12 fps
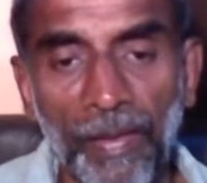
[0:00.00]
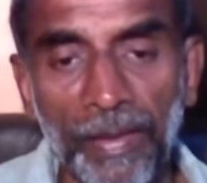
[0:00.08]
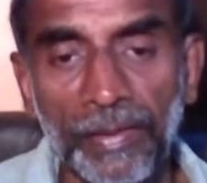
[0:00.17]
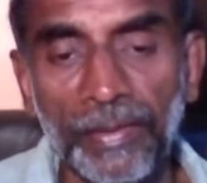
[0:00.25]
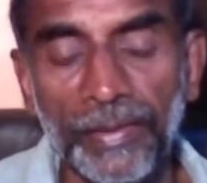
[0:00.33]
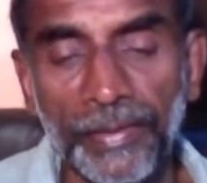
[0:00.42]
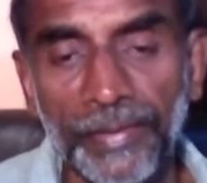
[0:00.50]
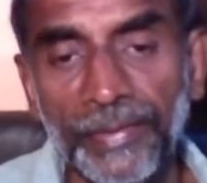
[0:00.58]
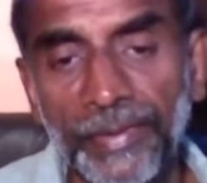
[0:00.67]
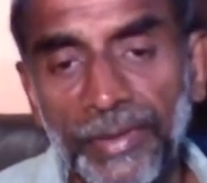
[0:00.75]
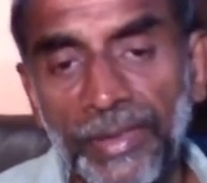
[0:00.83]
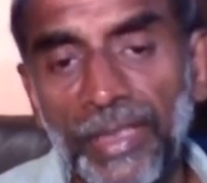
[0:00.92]

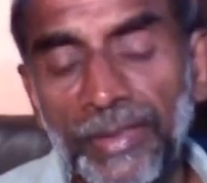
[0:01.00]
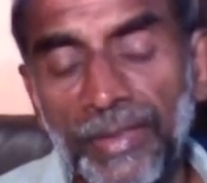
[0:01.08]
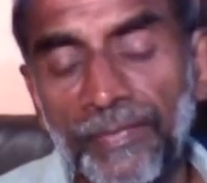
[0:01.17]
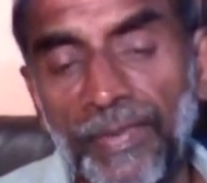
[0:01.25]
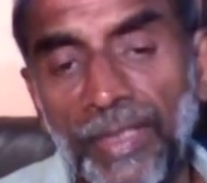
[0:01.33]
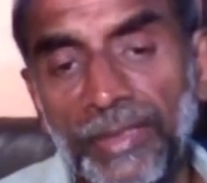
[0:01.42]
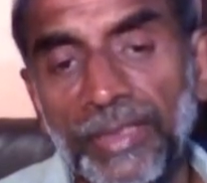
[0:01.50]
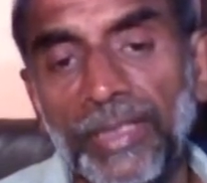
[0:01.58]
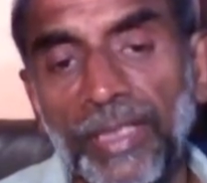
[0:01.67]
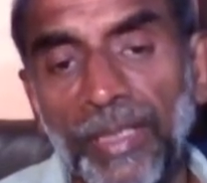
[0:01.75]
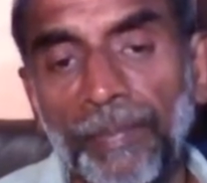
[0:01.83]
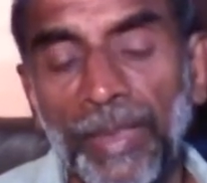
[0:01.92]
the change in
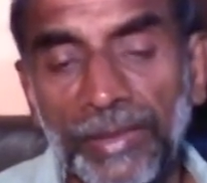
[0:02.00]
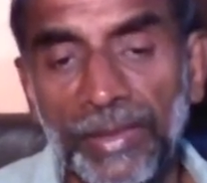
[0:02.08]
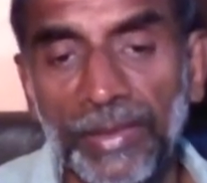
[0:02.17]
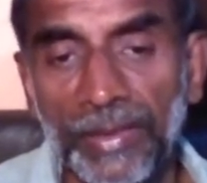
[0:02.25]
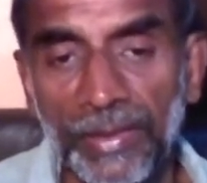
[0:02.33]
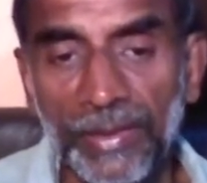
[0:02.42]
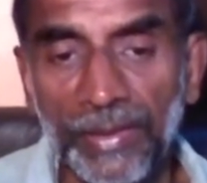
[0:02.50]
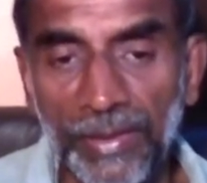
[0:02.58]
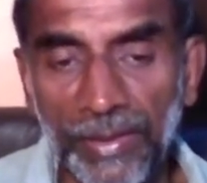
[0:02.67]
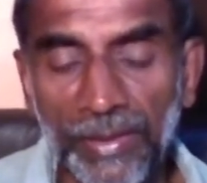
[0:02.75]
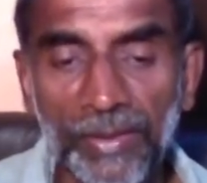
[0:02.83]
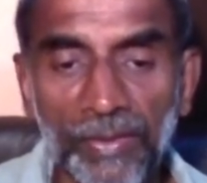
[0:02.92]
functioning capacity, the
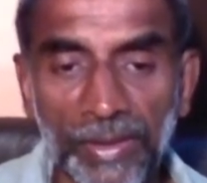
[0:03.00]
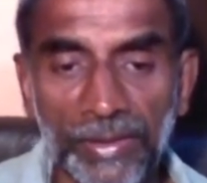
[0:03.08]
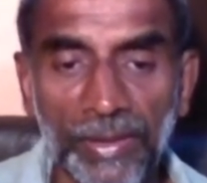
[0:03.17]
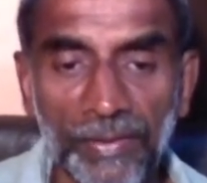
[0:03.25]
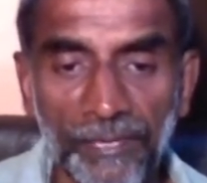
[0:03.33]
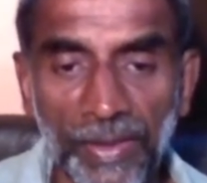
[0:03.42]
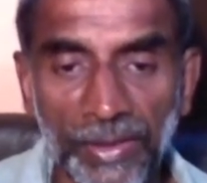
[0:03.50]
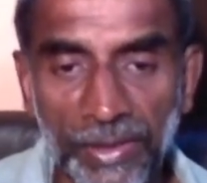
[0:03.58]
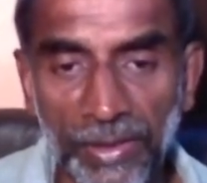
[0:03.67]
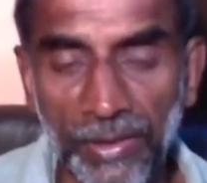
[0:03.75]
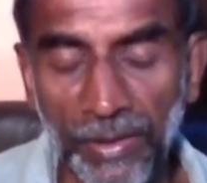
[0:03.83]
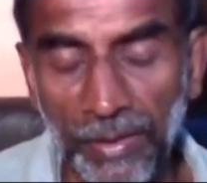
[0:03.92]
deterioration in
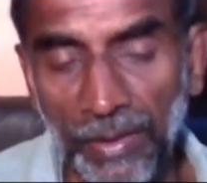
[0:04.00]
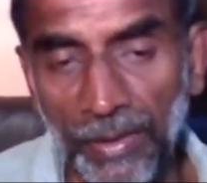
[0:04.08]
functioning.